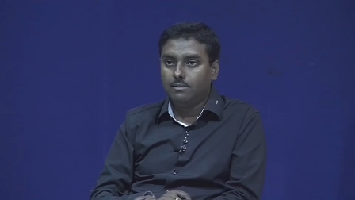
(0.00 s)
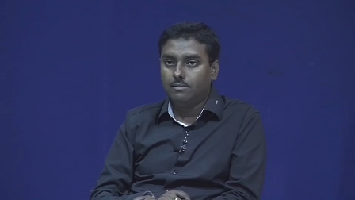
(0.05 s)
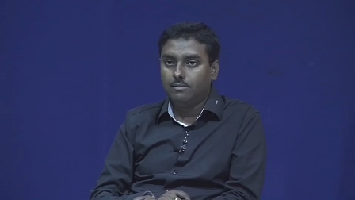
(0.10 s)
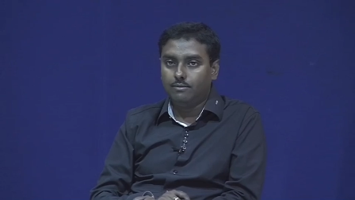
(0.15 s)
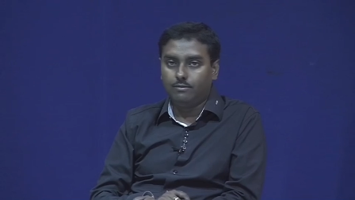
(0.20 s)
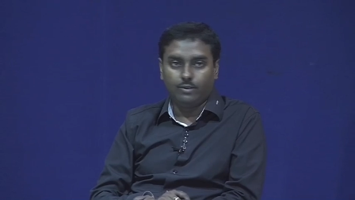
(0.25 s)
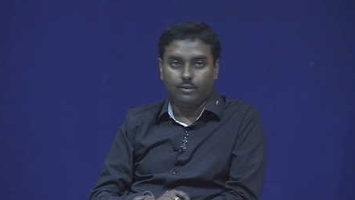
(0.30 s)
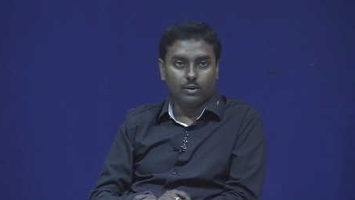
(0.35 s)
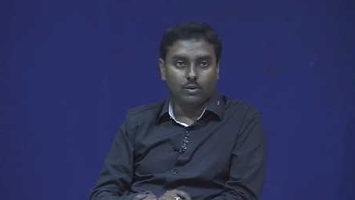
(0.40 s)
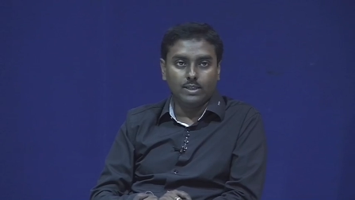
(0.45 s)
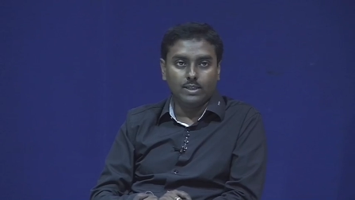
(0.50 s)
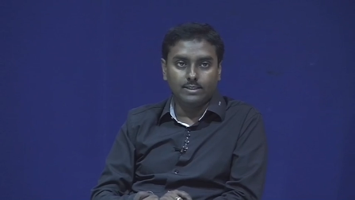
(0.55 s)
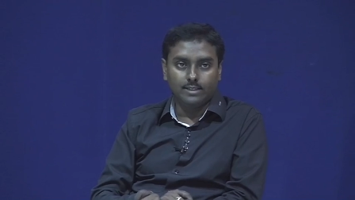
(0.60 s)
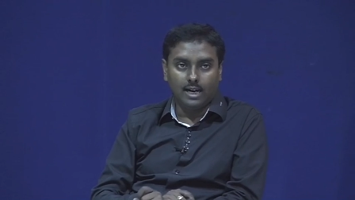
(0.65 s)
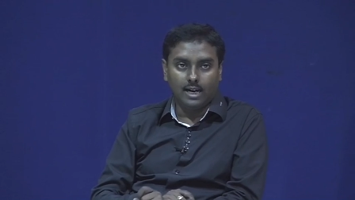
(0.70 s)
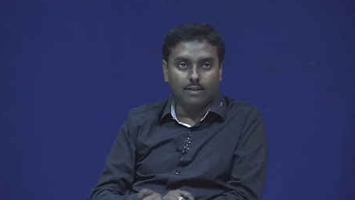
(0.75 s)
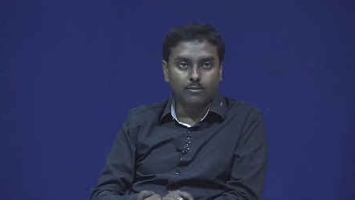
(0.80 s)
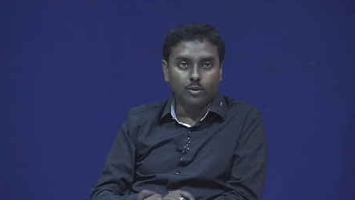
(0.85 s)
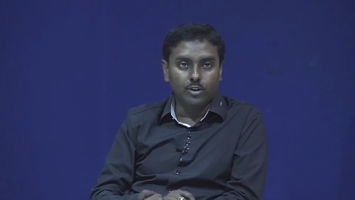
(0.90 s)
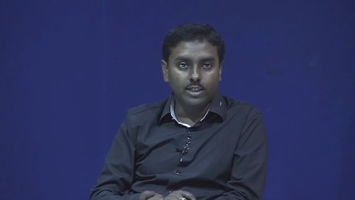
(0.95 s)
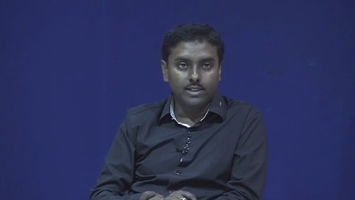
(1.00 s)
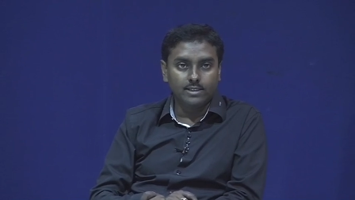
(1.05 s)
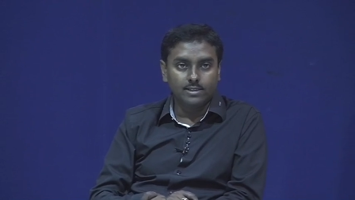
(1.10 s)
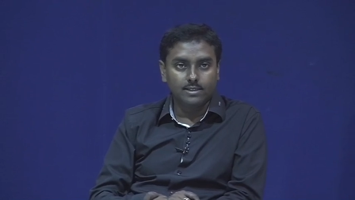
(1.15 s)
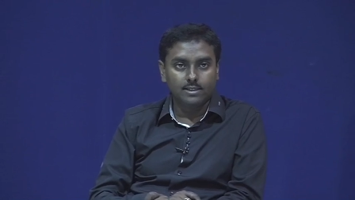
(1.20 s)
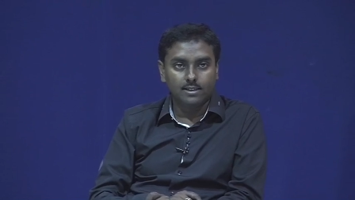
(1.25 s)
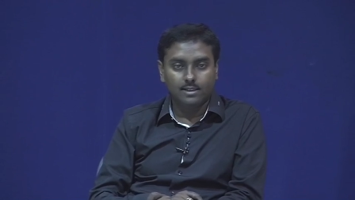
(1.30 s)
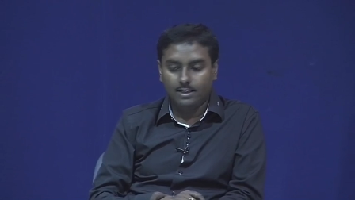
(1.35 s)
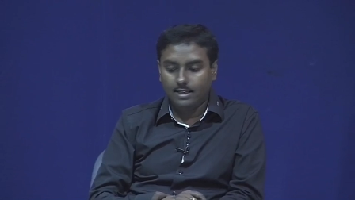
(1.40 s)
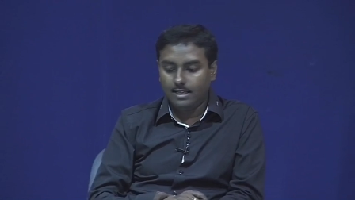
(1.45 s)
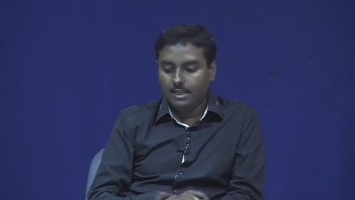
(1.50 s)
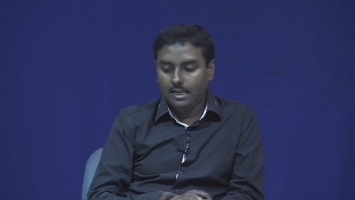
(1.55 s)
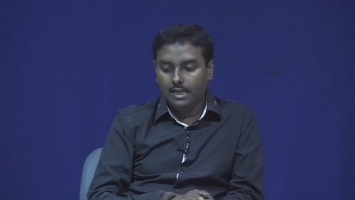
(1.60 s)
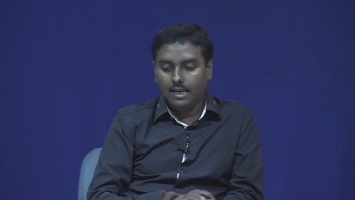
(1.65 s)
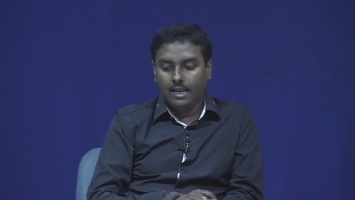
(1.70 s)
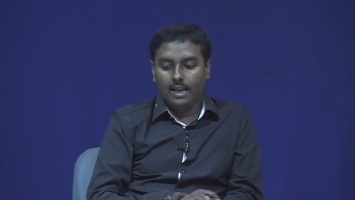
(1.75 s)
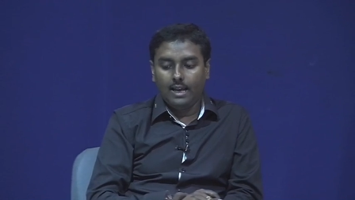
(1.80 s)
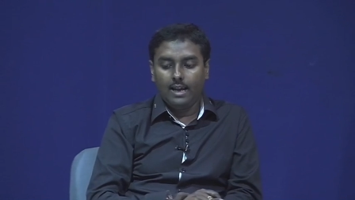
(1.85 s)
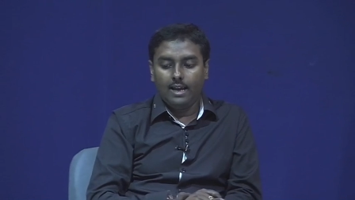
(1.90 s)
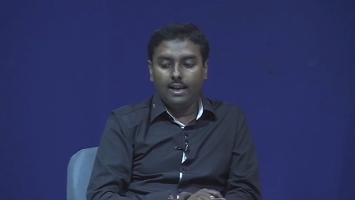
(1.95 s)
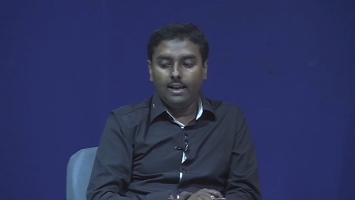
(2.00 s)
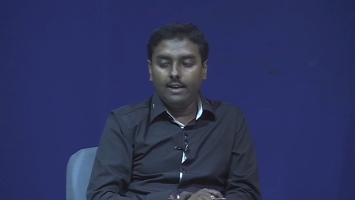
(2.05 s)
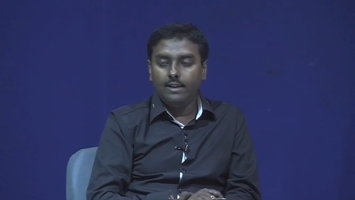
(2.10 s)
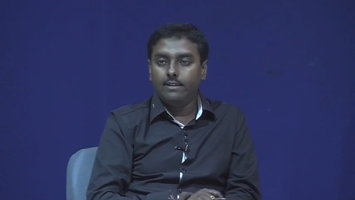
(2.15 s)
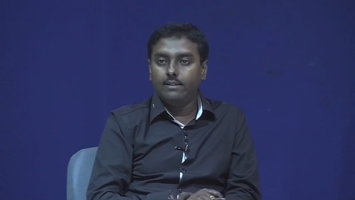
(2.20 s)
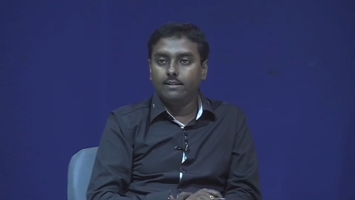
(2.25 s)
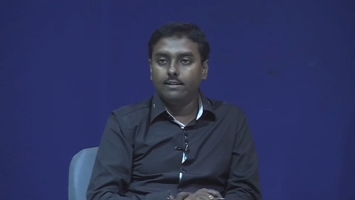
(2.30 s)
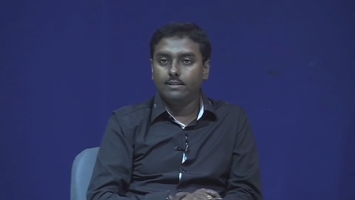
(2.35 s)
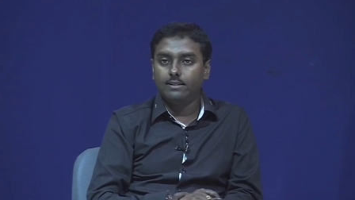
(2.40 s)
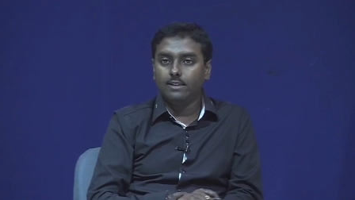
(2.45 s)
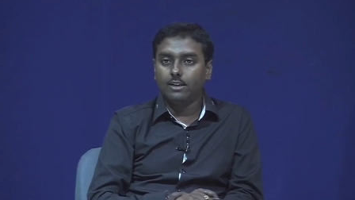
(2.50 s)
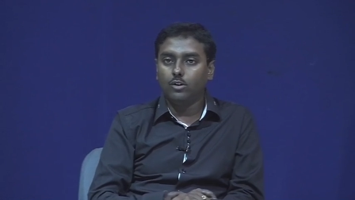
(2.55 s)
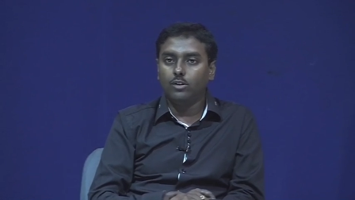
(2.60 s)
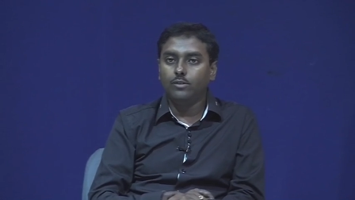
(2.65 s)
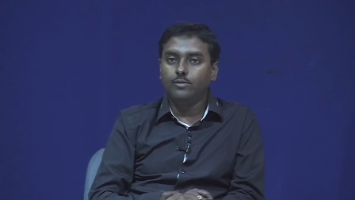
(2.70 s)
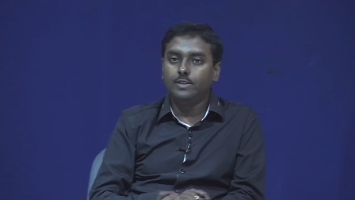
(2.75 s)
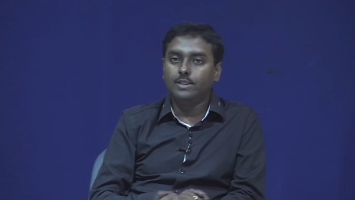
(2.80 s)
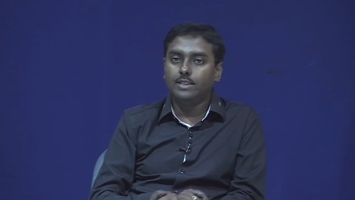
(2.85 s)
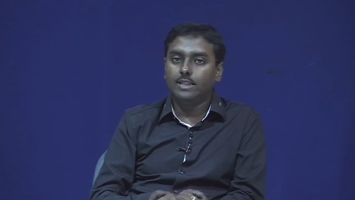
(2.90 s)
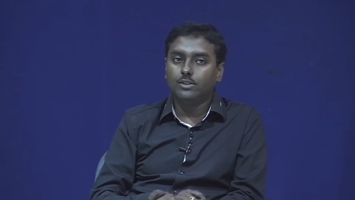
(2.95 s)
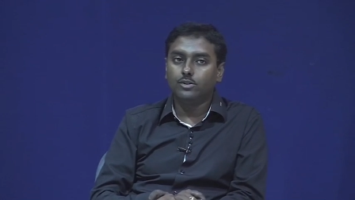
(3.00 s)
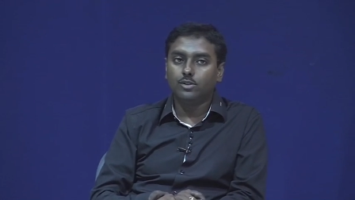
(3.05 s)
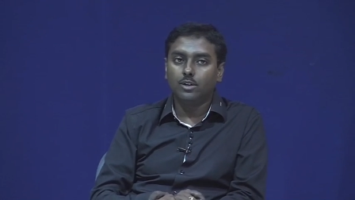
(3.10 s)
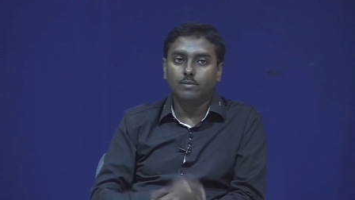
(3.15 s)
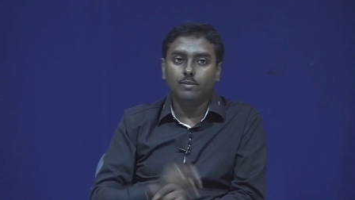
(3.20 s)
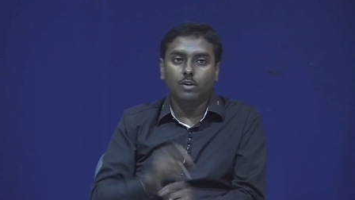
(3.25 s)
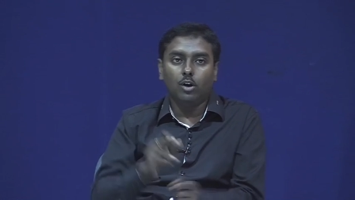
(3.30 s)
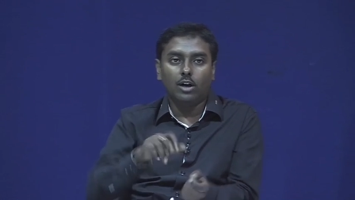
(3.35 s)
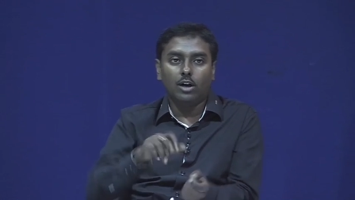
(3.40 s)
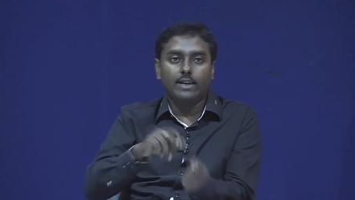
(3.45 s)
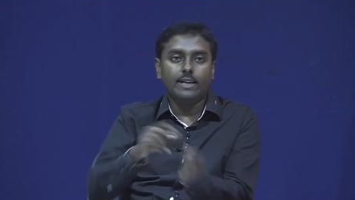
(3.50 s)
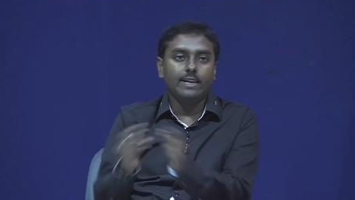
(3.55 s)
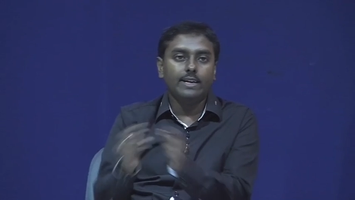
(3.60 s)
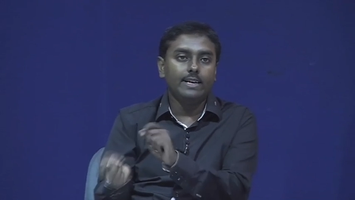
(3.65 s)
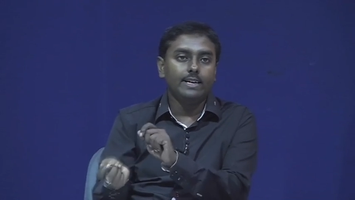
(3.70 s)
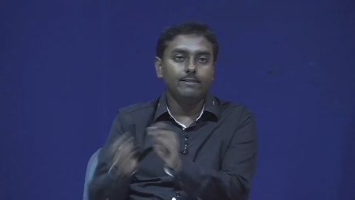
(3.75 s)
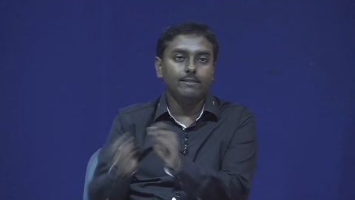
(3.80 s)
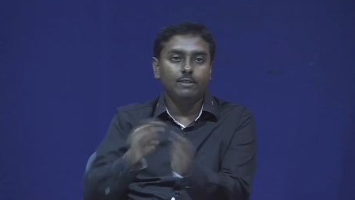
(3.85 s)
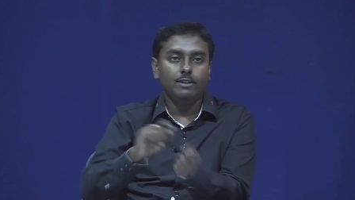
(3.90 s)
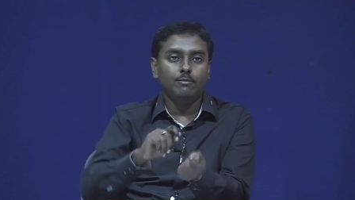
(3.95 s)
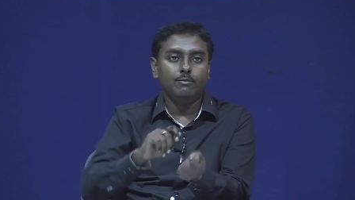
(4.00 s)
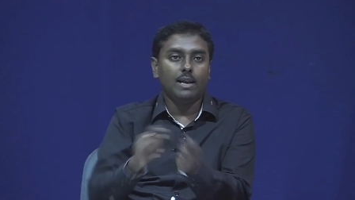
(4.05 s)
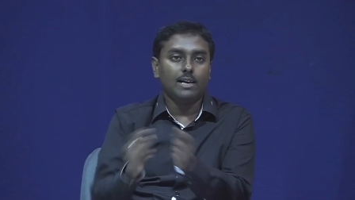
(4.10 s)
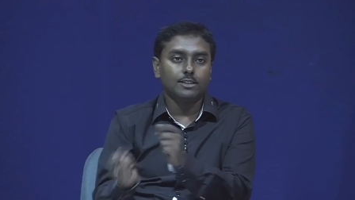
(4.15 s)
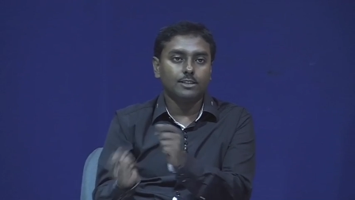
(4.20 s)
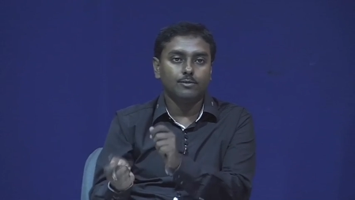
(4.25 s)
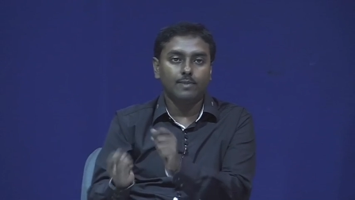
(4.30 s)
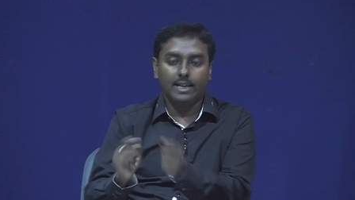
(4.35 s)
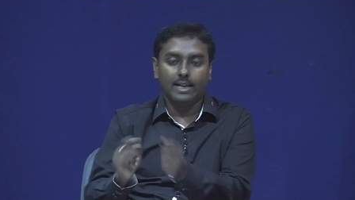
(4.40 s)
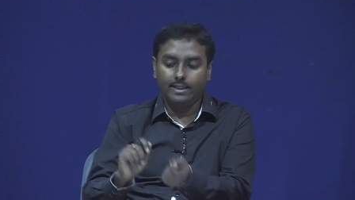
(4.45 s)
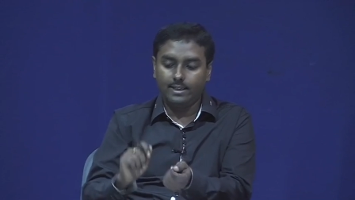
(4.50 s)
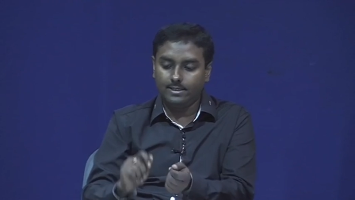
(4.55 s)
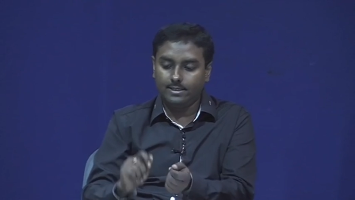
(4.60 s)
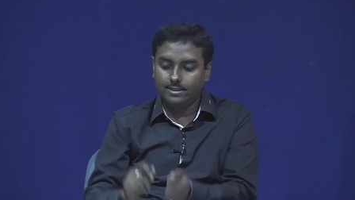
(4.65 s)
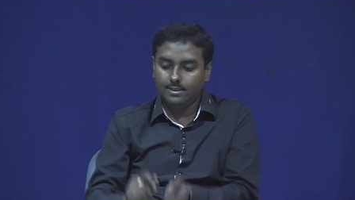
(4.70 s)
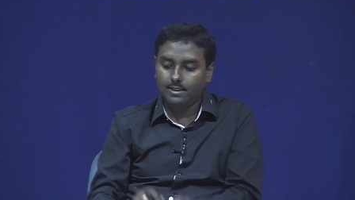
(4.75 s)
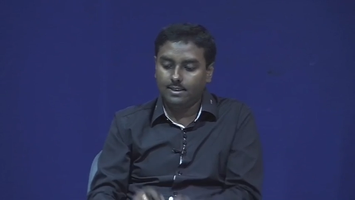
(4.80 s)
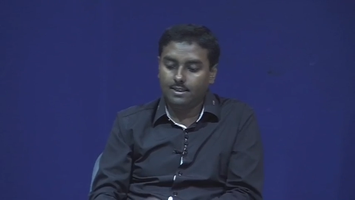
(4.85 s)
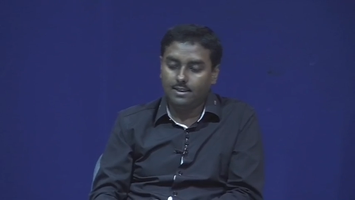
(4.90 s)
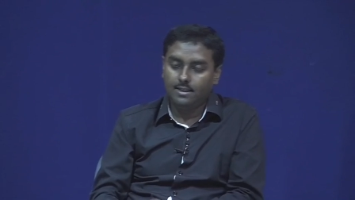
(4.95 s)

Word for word: frequency harmonics and the coefficients will be alternatively plus minus